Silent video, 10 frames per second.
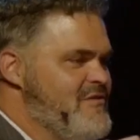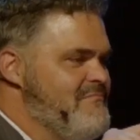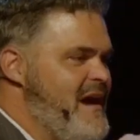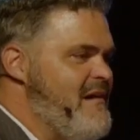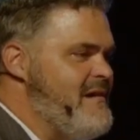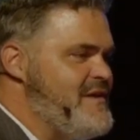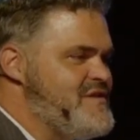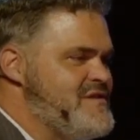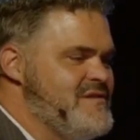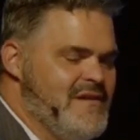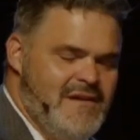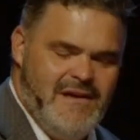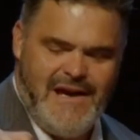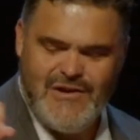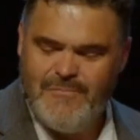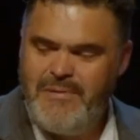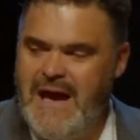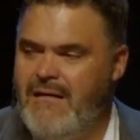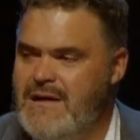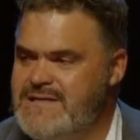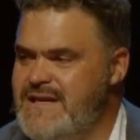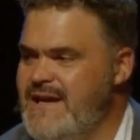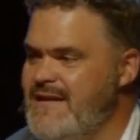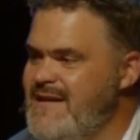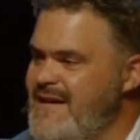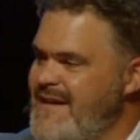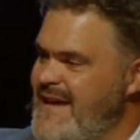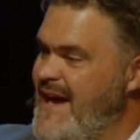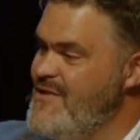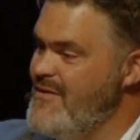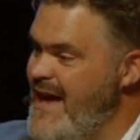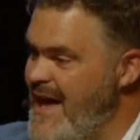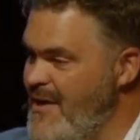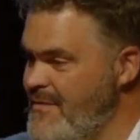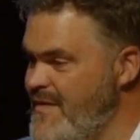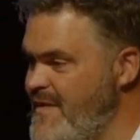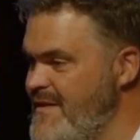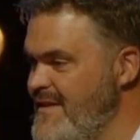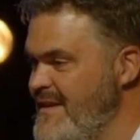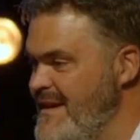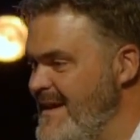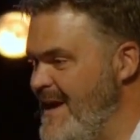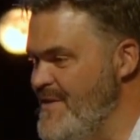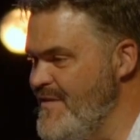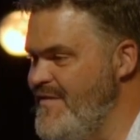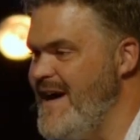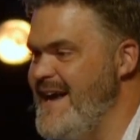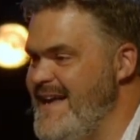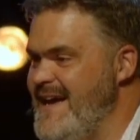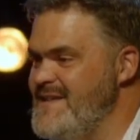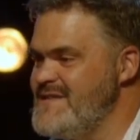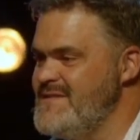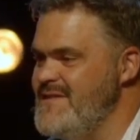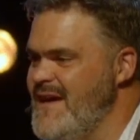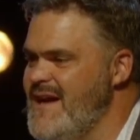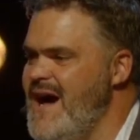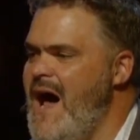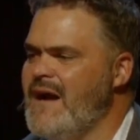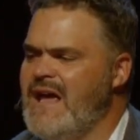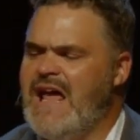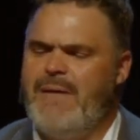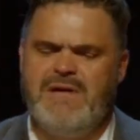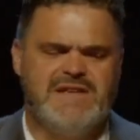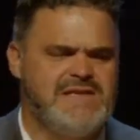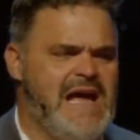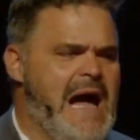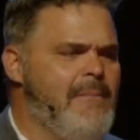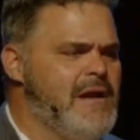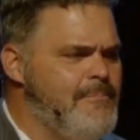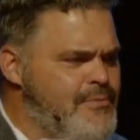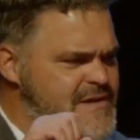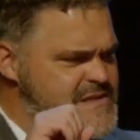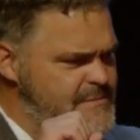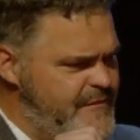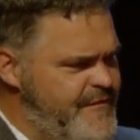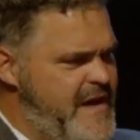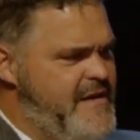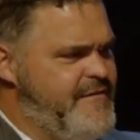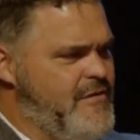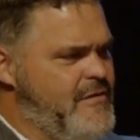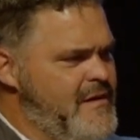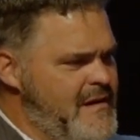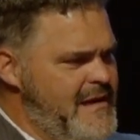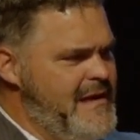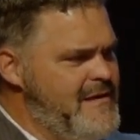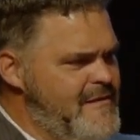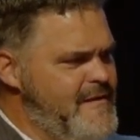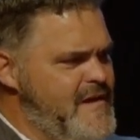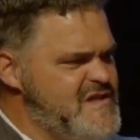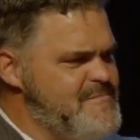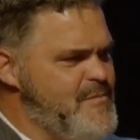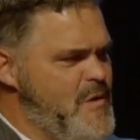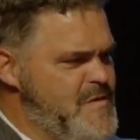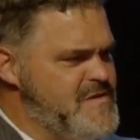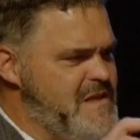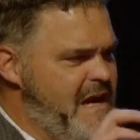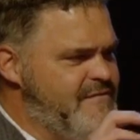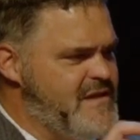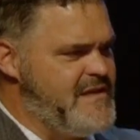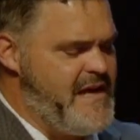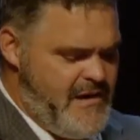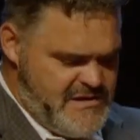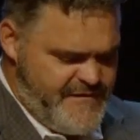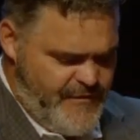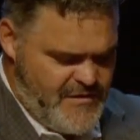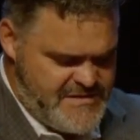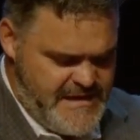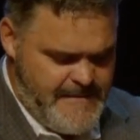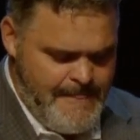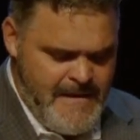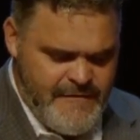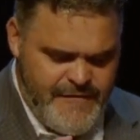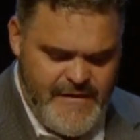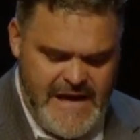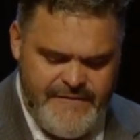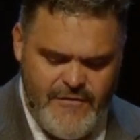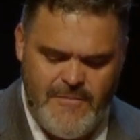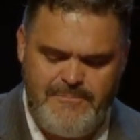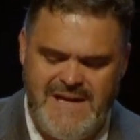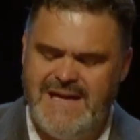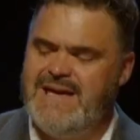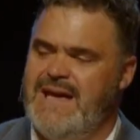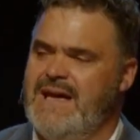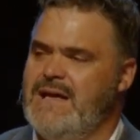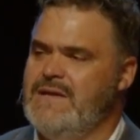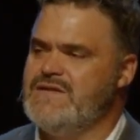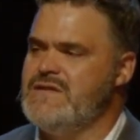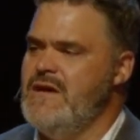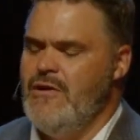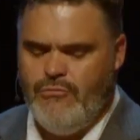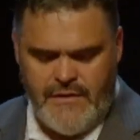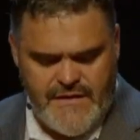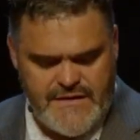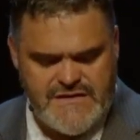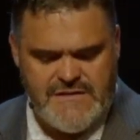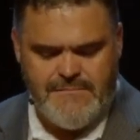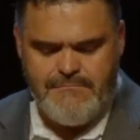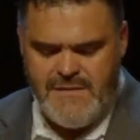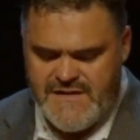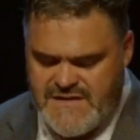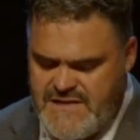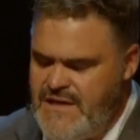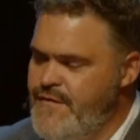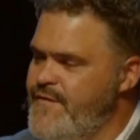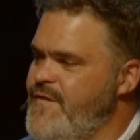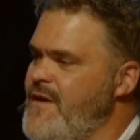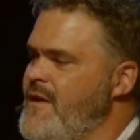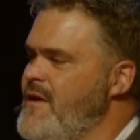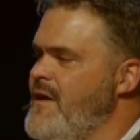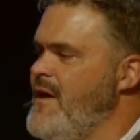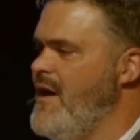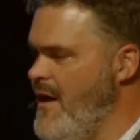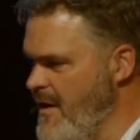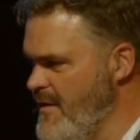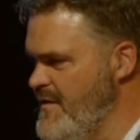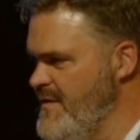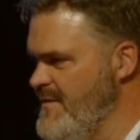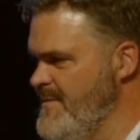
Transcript: your marriage, in your parenting, in your health, in your finance, that God can come in and say, I'm going to put some favor in this person's life today. Here's the first thing. Favor begins with a submissive heart.